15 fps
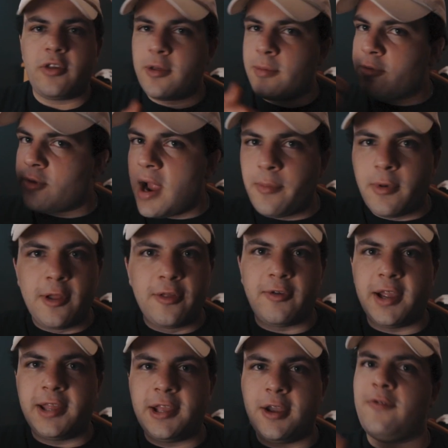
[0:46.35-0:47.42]
subscribe button's
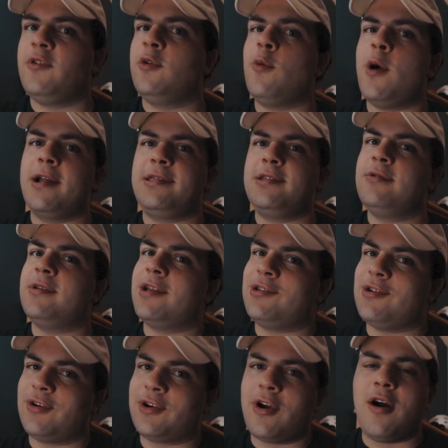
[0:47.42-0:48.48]
right there. If you want to, that's
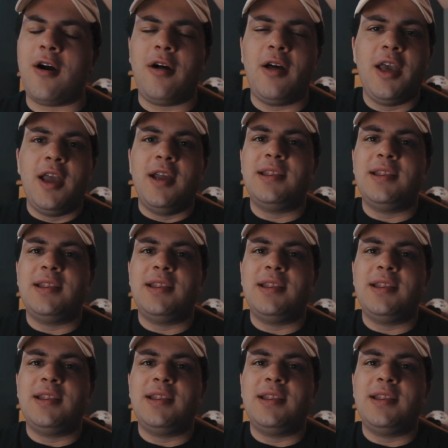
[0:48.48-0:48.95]
your call.